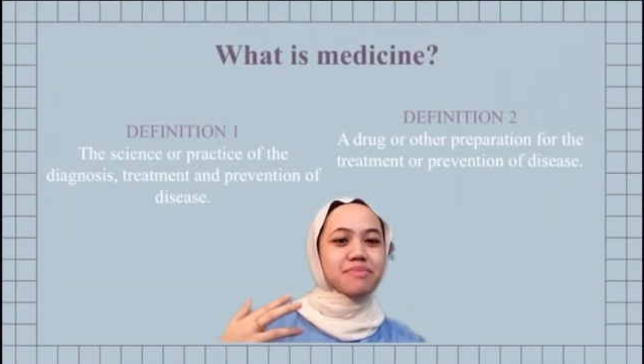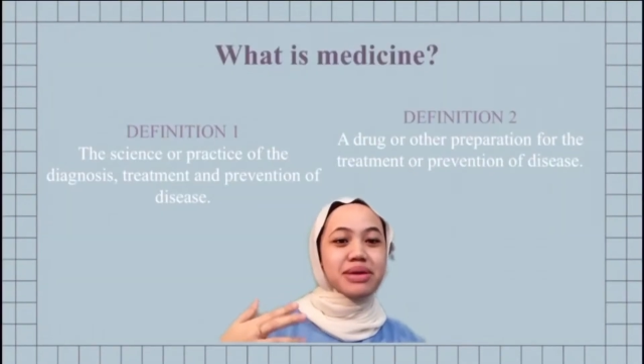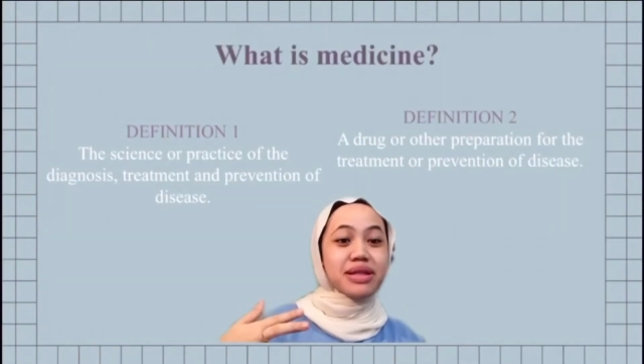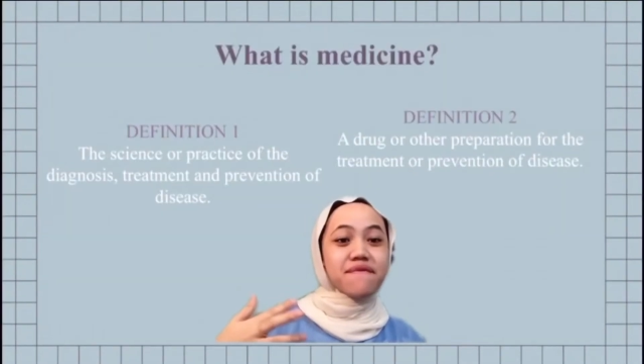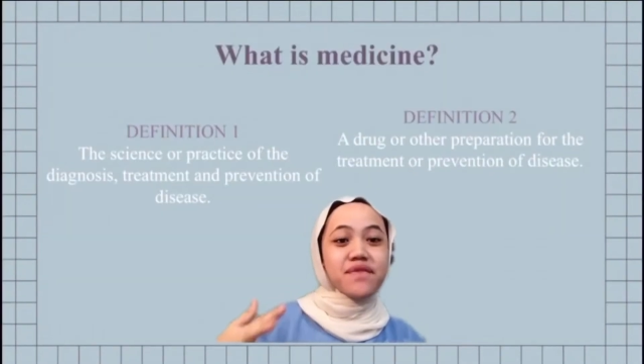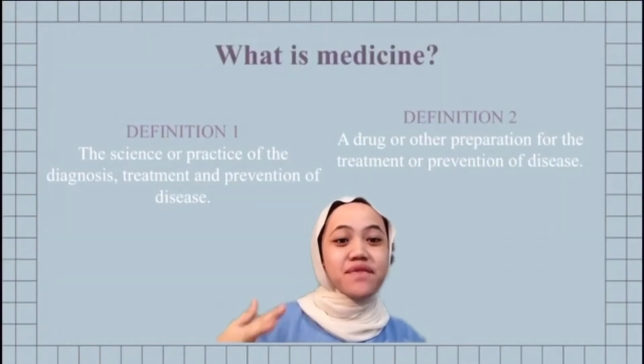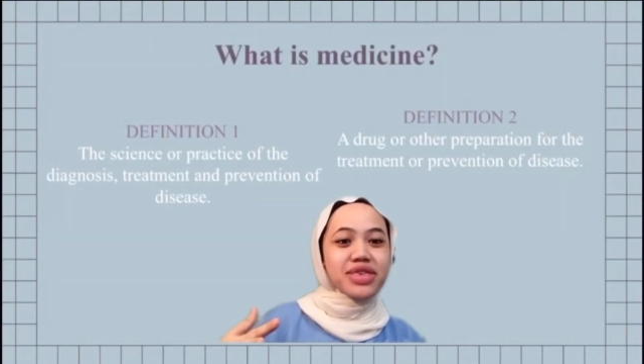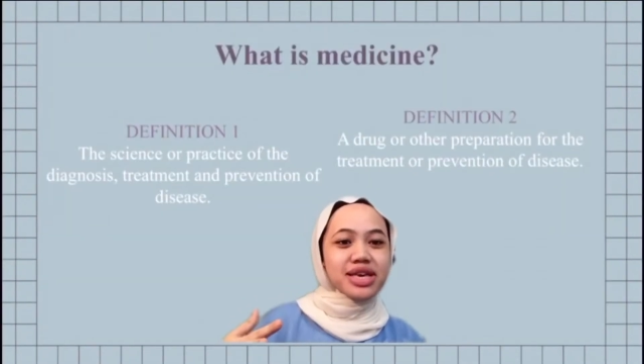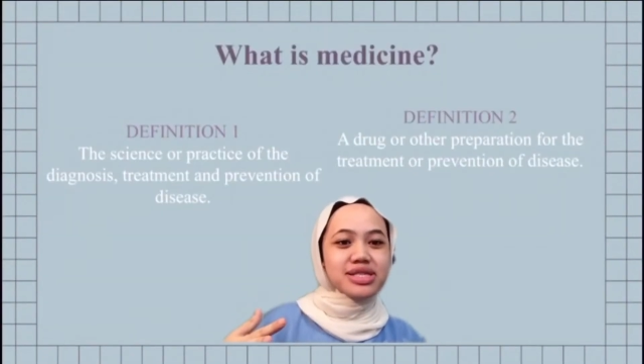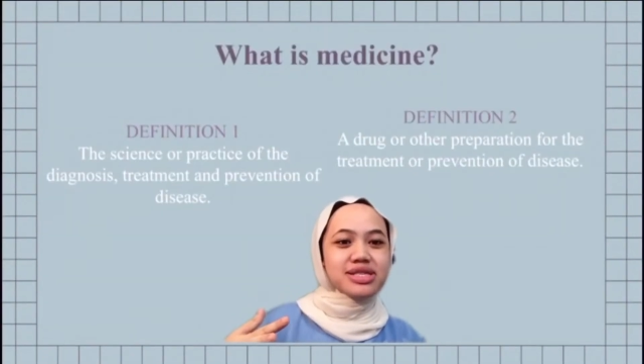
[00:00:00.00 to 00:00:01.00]
mean a few
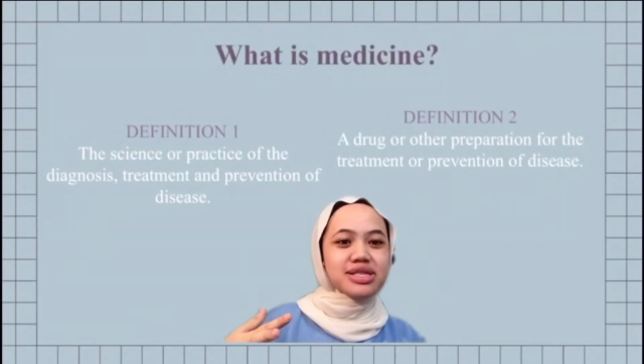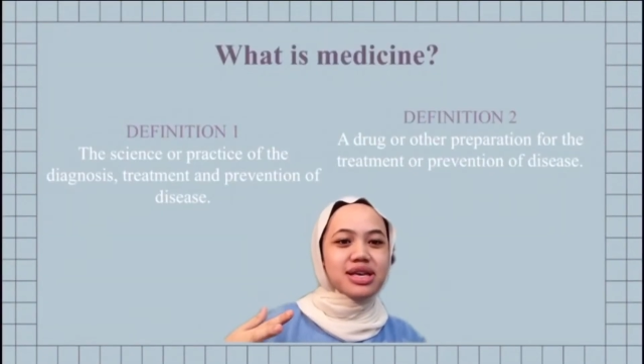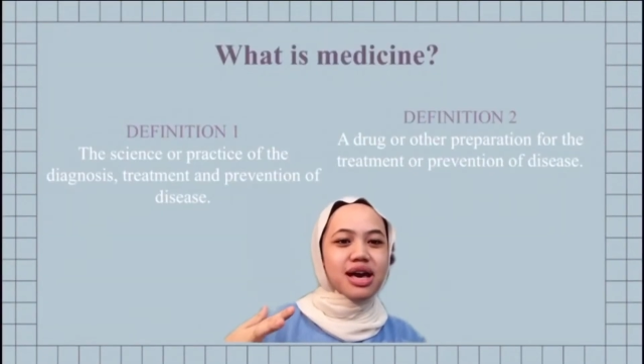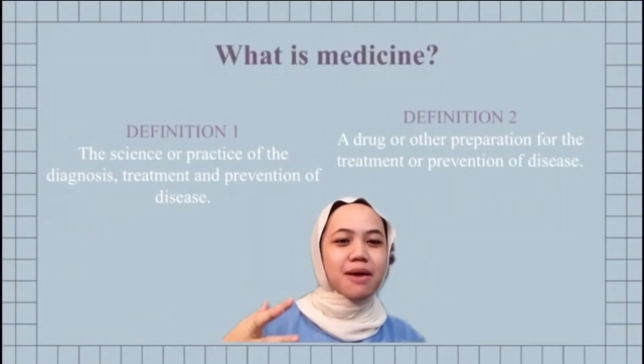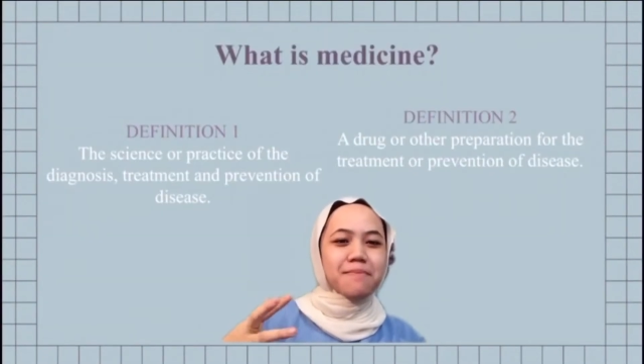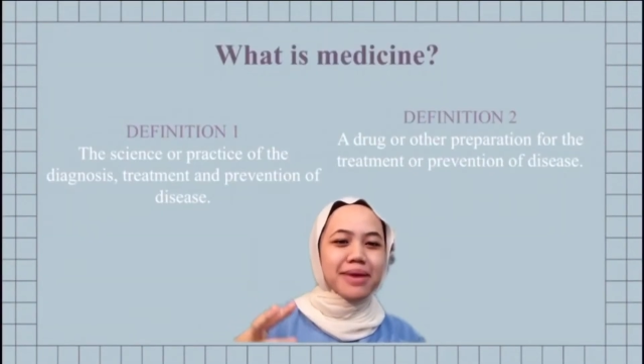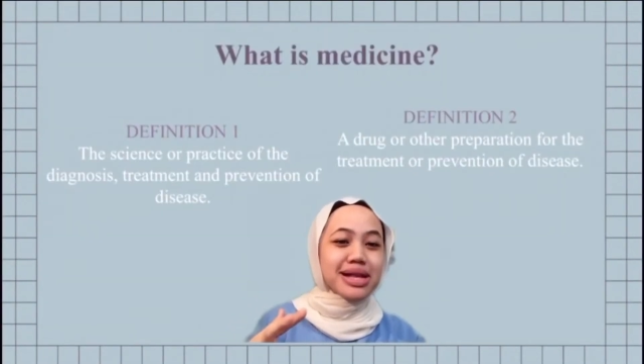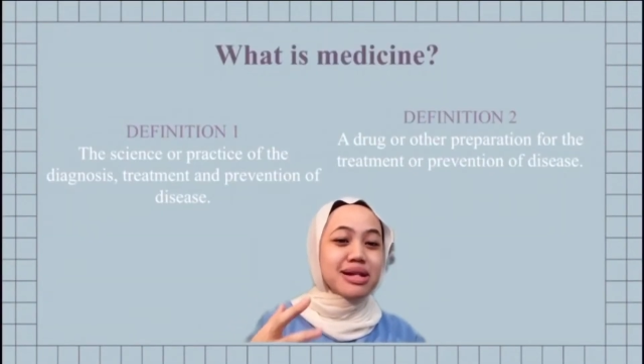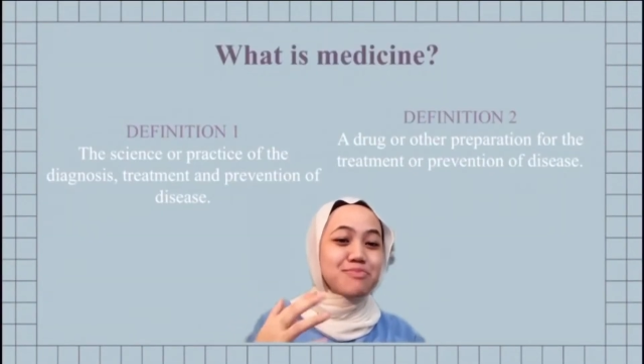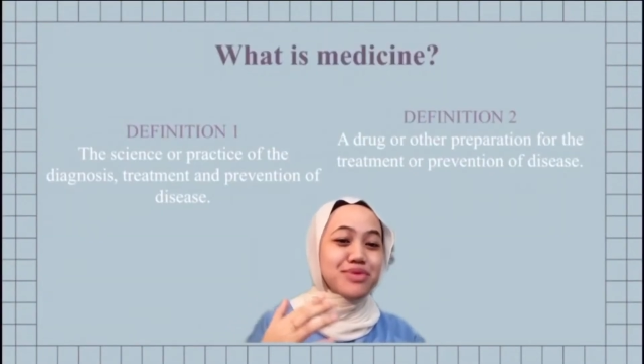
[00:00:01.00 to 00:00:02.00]
things. A
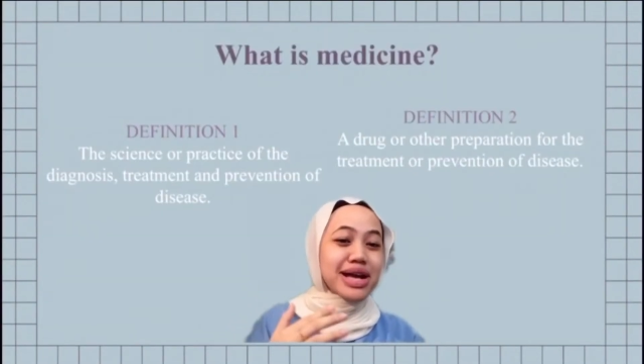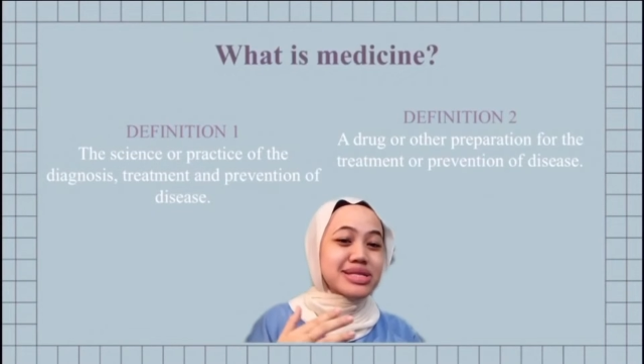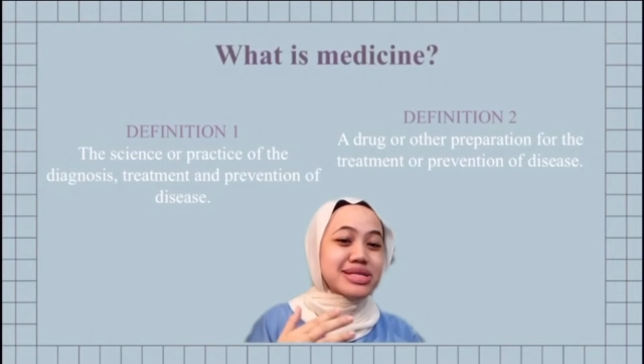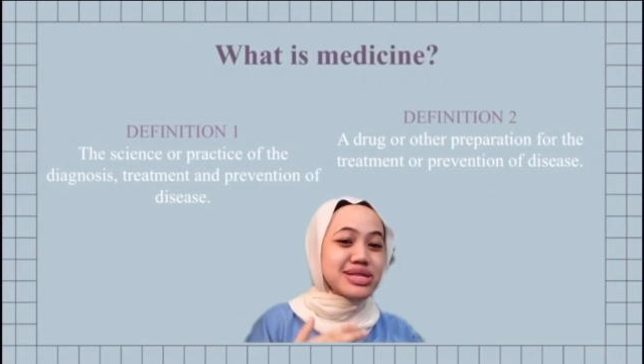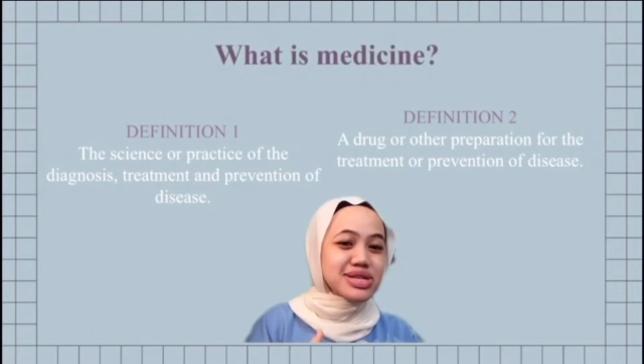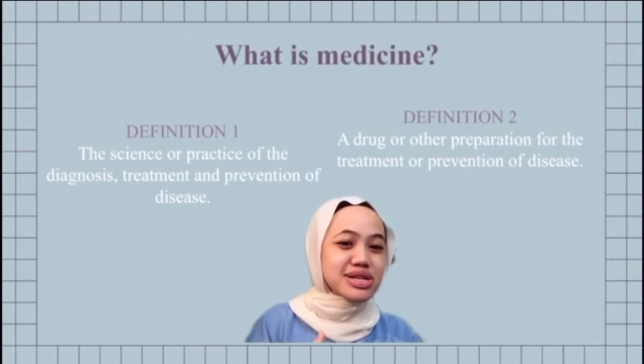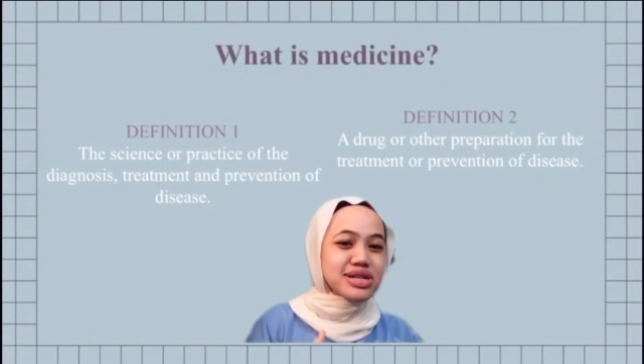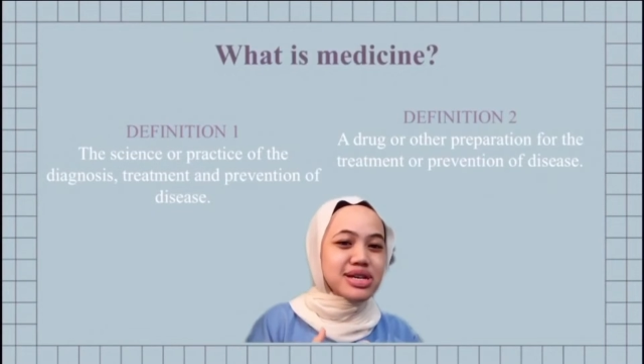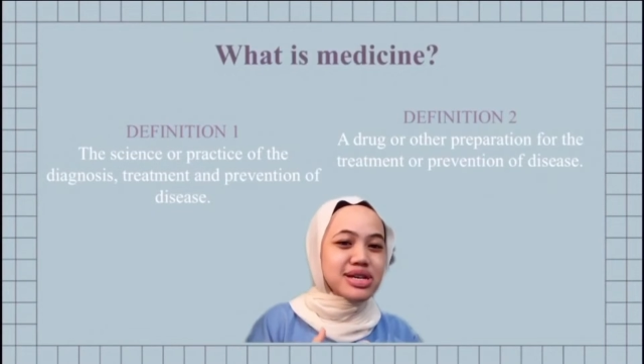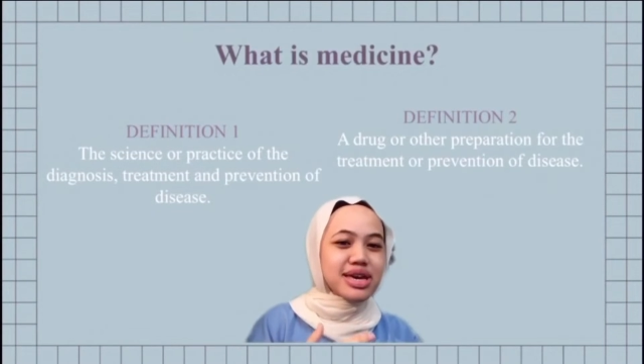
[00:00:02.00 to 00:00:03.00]
medical
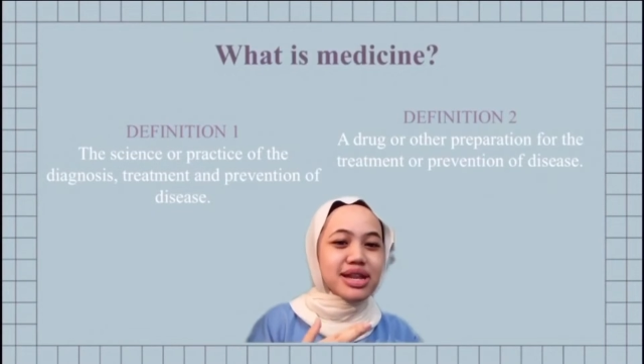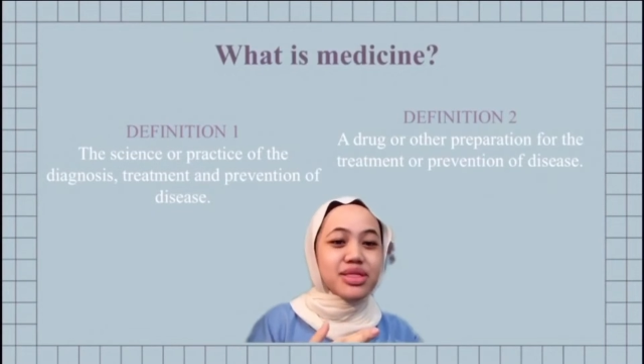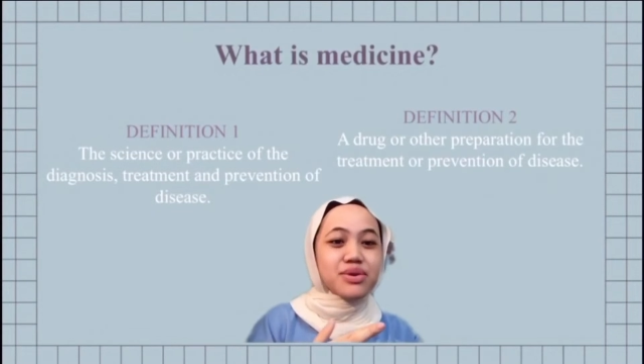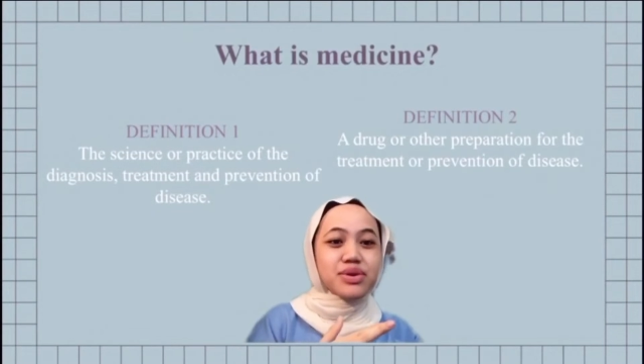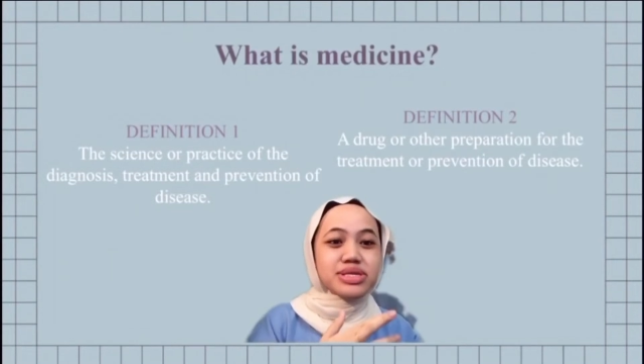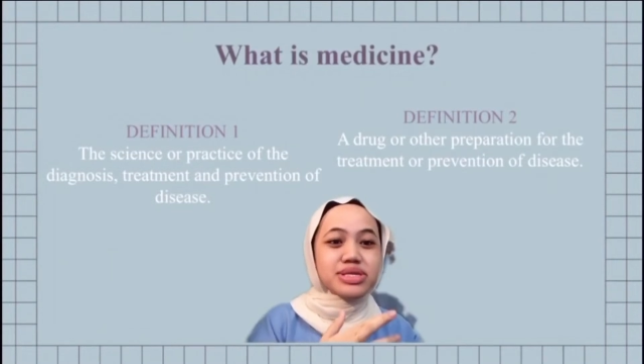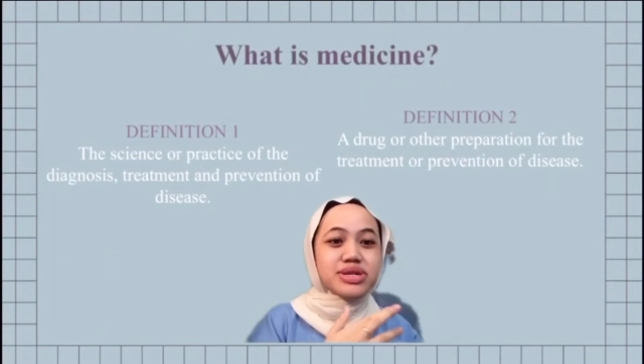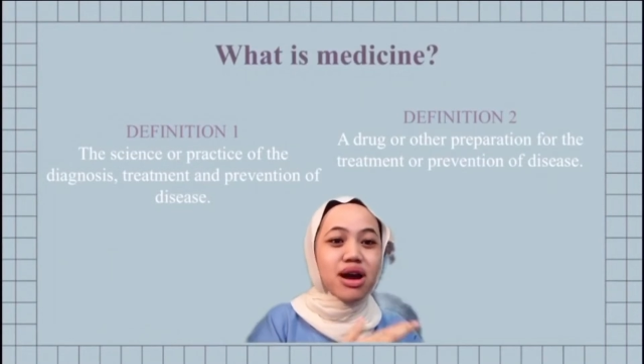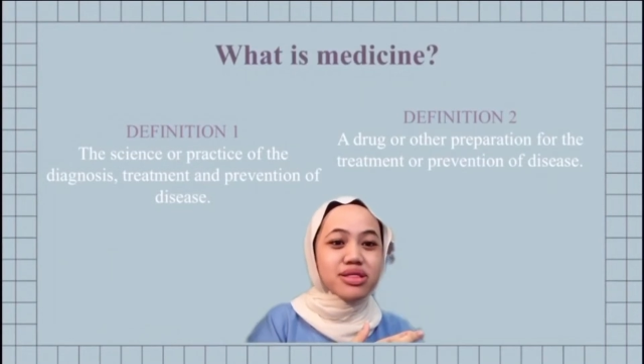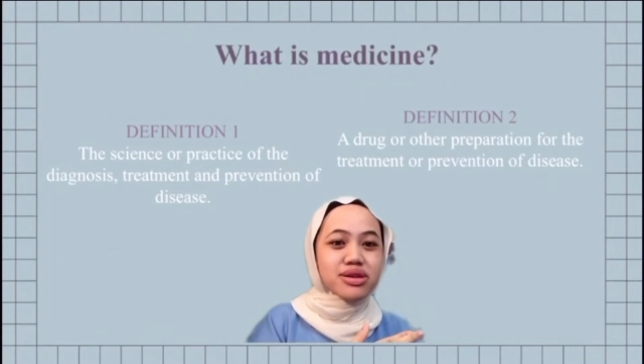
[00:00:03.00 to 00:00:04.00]
practitioner, in other words a
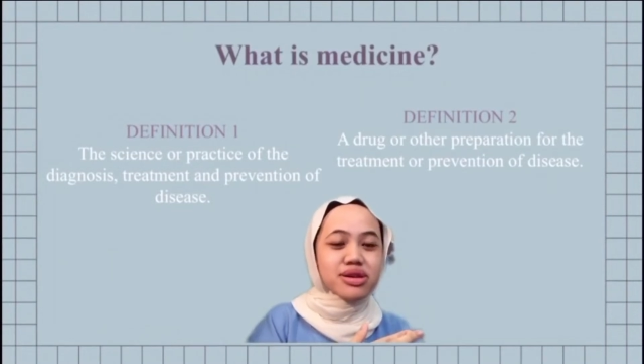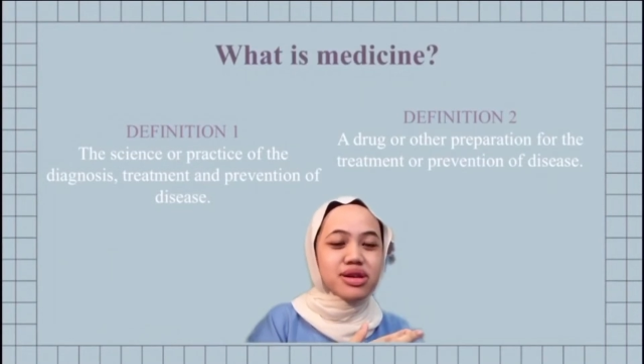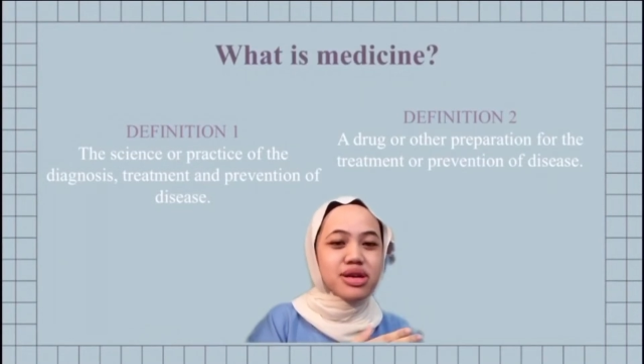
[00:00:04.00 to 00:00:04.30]
doctor.